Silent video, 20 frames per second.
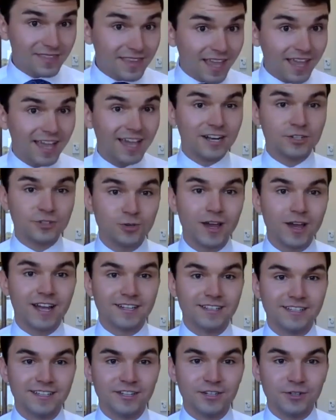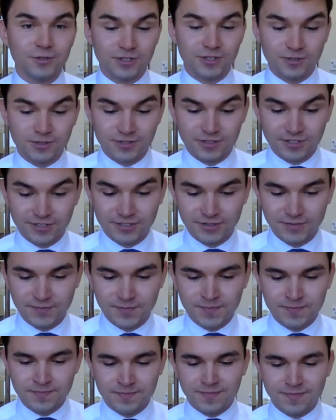and attracting new users.
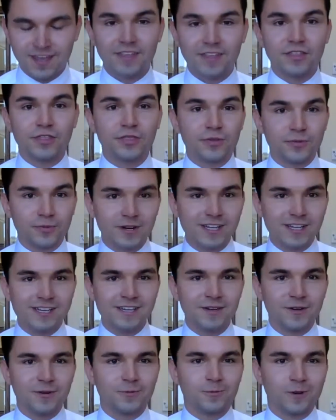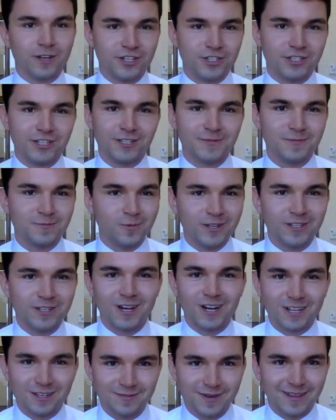And then 3, regional. We
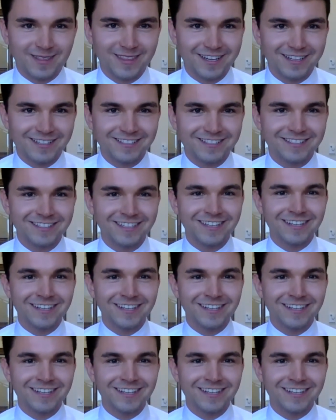talked about this.